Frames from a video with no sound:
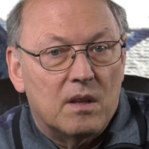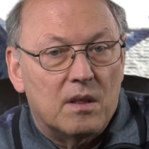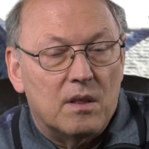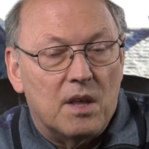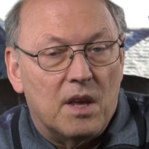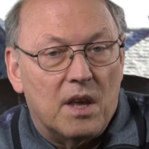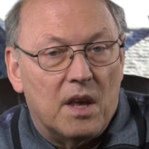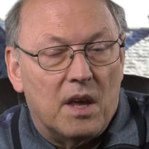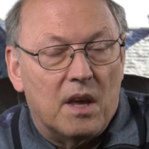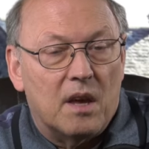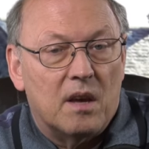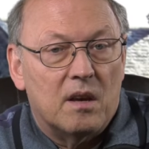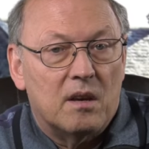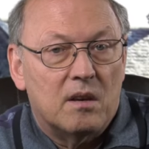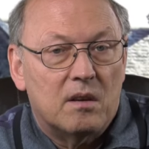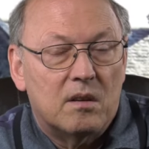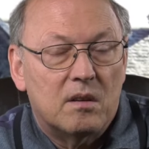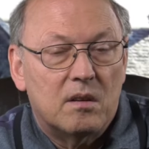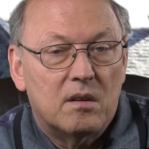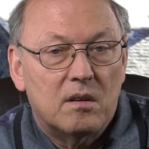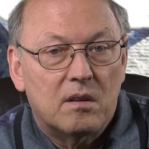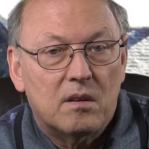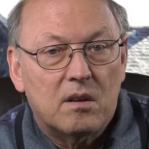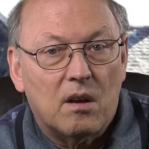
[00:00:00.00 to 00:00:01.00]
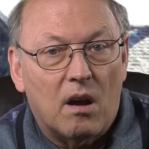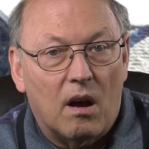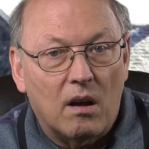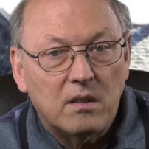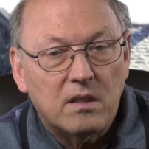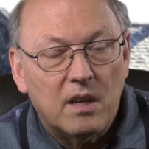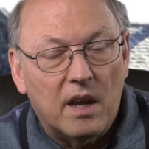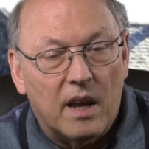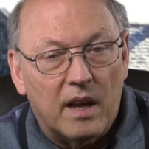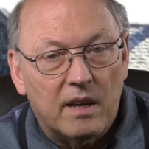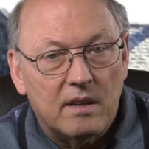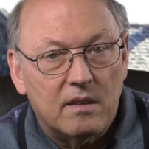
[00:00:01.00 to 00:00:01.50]
The
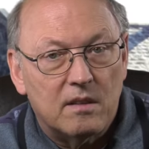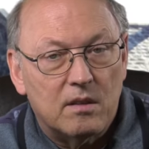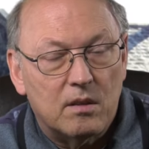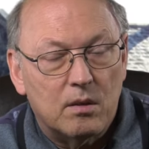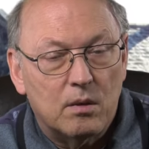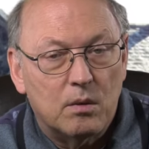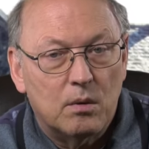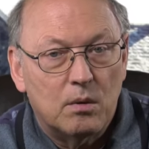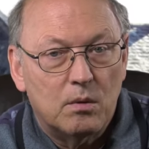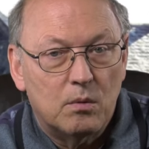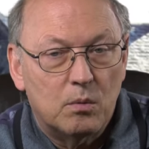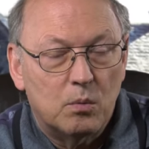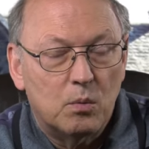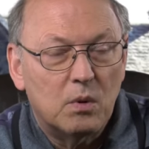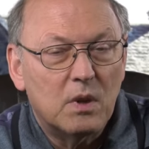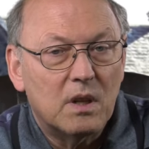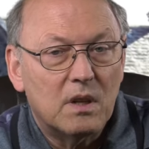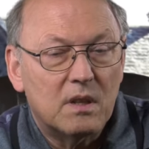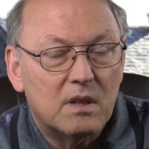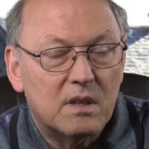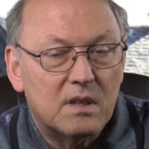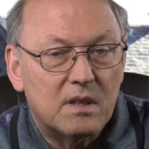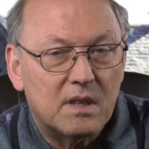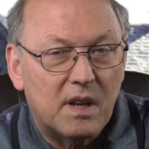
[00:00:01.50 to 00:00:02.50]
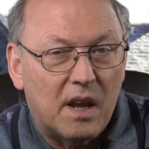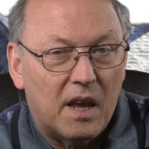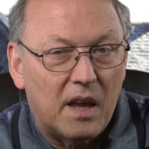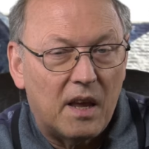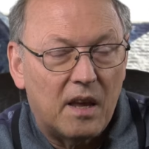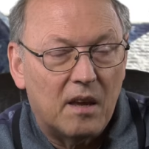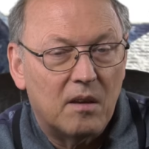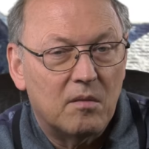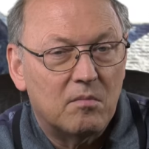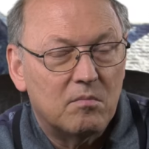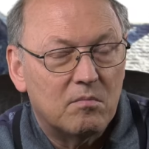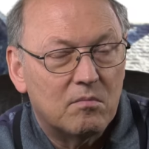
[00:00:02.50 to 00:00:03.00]
content will
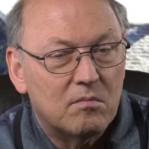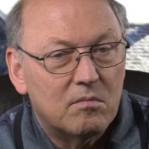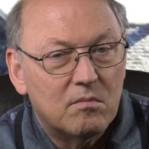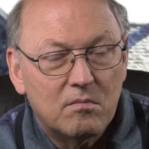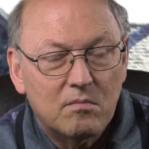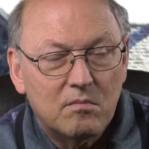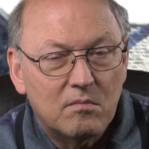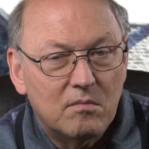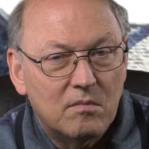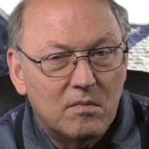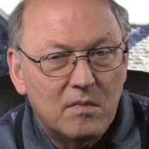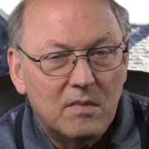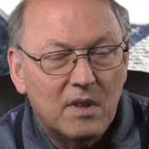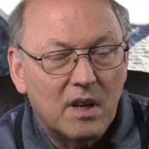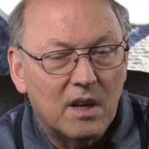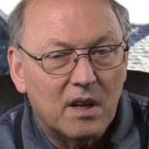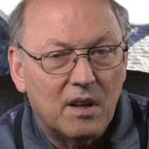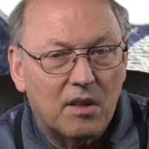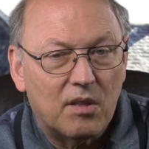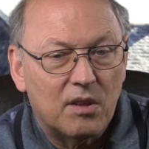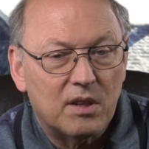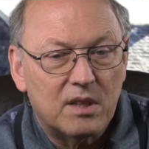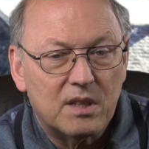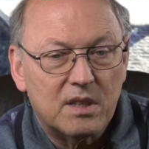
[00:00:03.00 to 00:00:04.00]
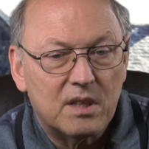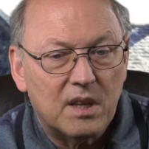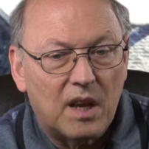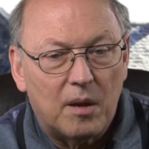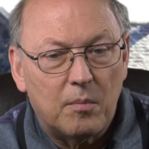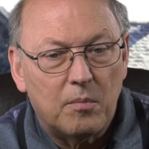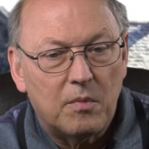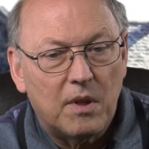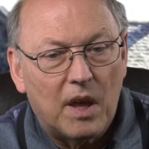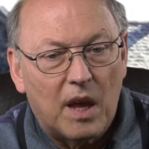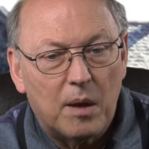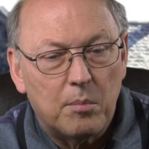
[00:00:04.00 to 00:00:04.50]
stay nearly the
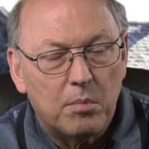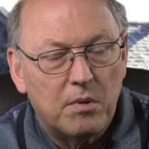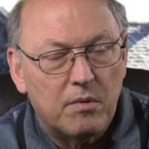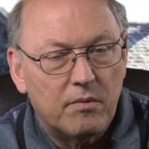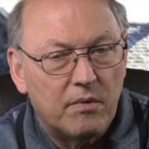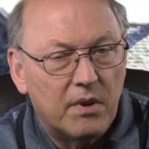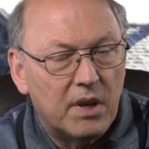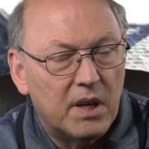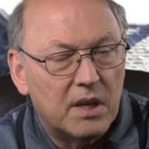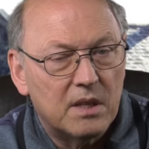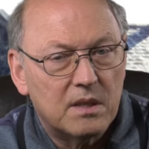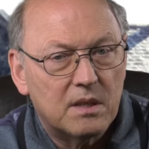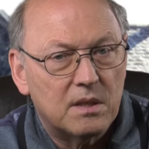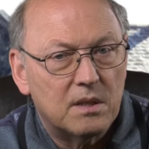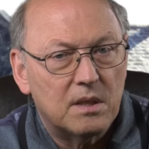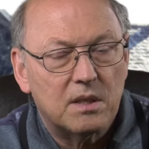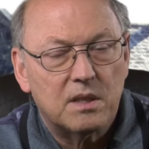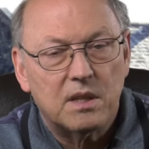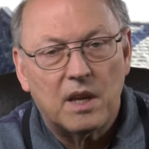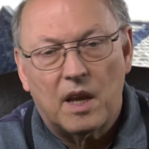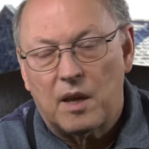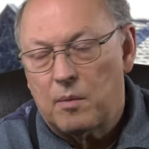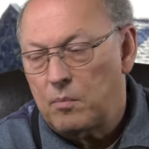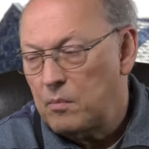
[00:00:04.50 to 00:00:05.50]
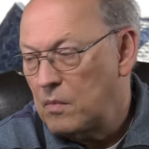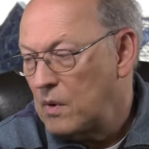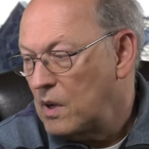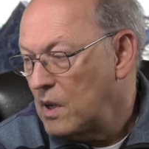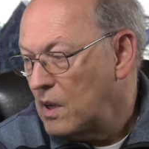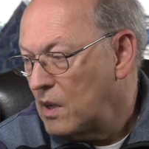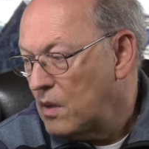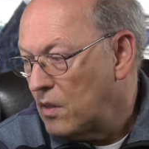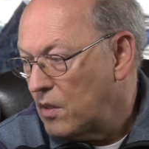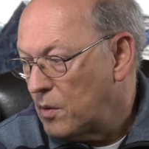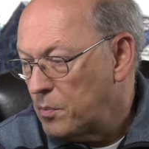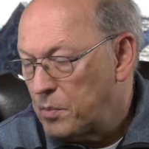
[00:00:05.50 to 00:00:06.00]
same. The ABV is the same,
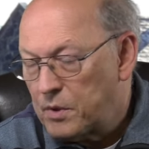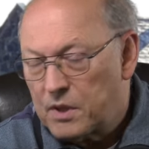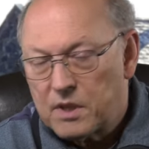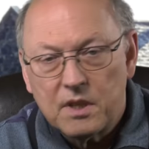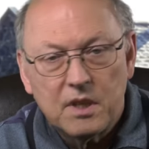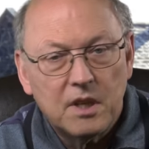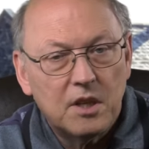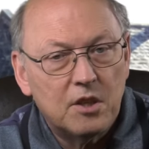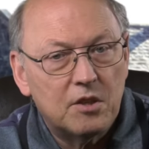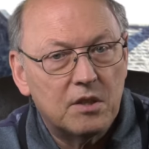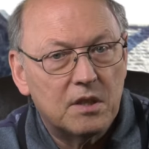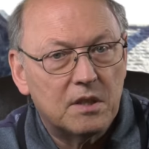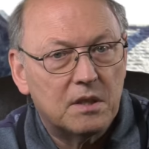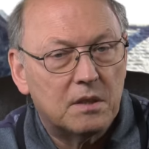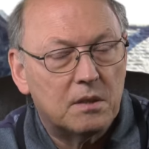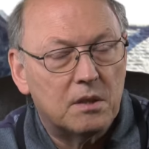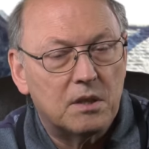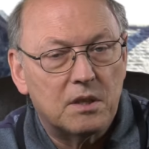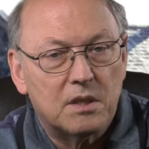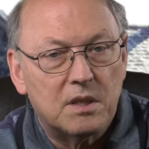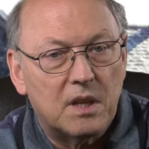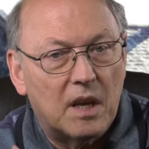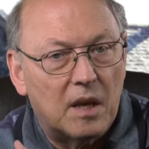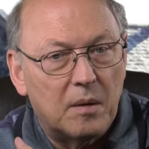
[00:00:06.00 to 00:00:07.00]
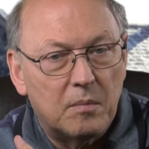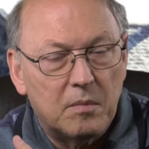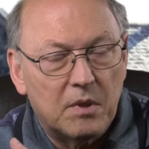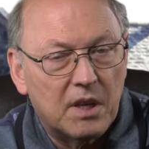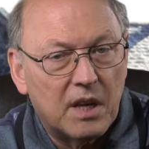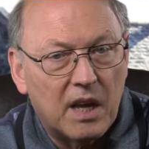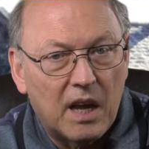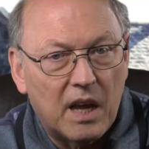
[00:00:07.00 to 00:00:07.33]
the procedures the same, the